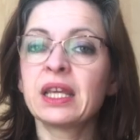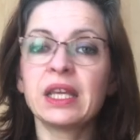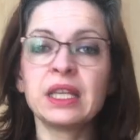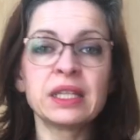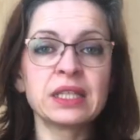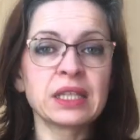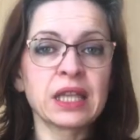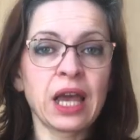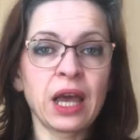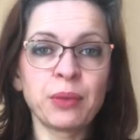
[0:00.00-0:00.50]

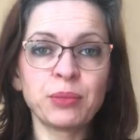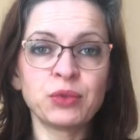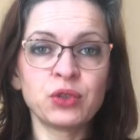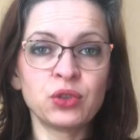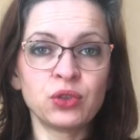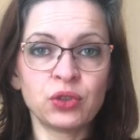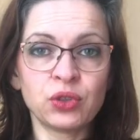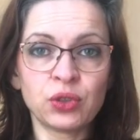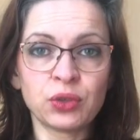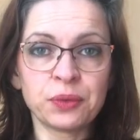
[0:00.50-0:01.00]
It's up
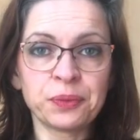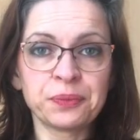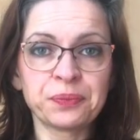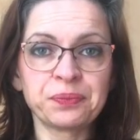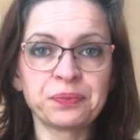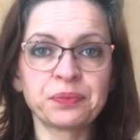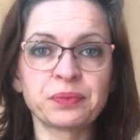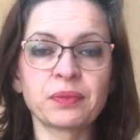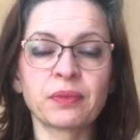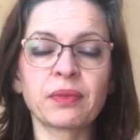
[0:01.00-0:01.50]
to you.
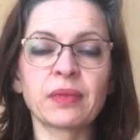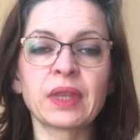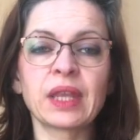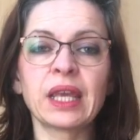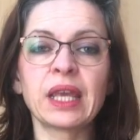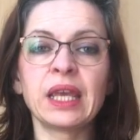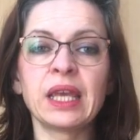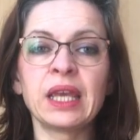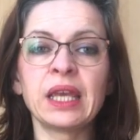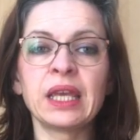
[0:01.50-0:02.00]

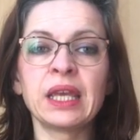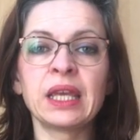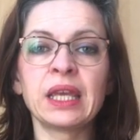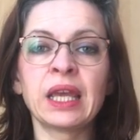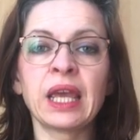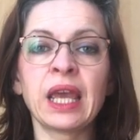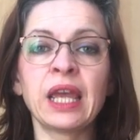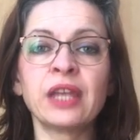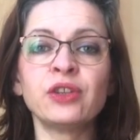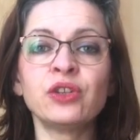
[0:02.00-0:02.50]

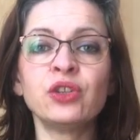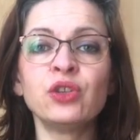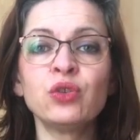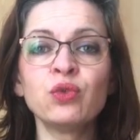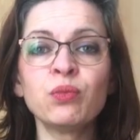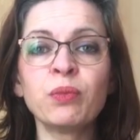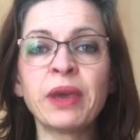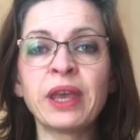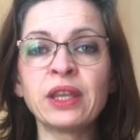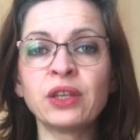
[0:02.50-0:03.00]
And
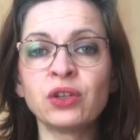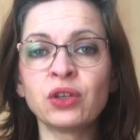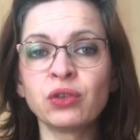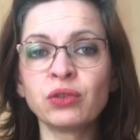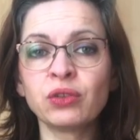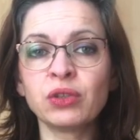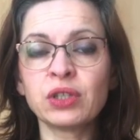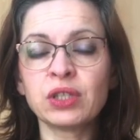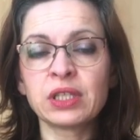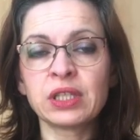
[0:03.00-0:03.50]
you may
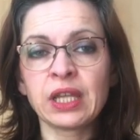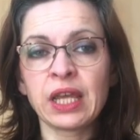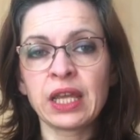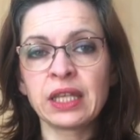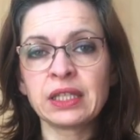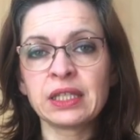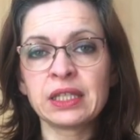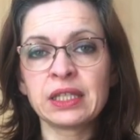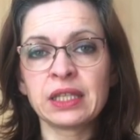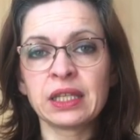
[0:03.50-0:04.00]
notice
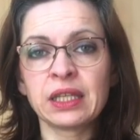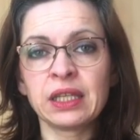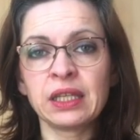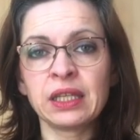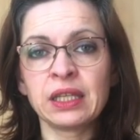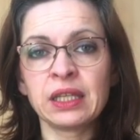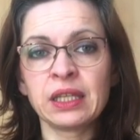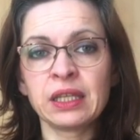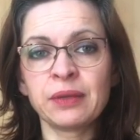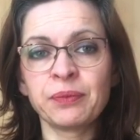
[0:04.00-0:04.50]
that
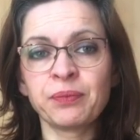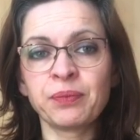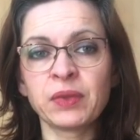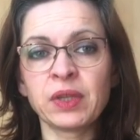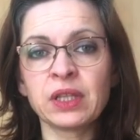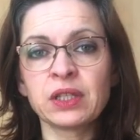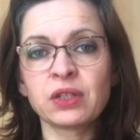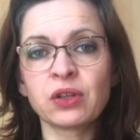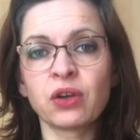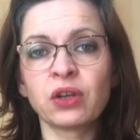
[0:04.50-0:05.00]

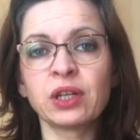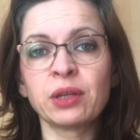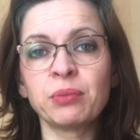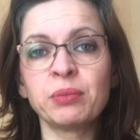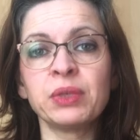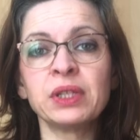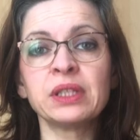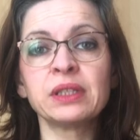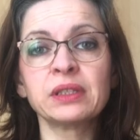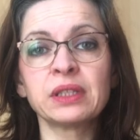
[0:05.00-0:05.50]
it's gonna
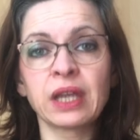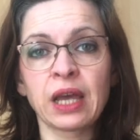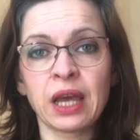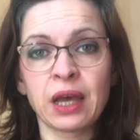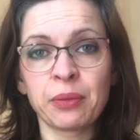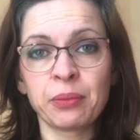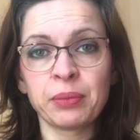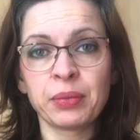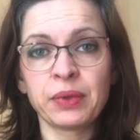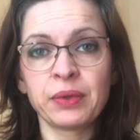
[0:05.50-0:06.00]
build
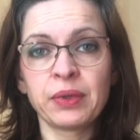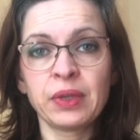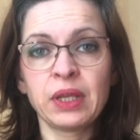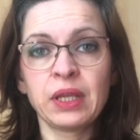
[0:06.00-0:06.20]
up.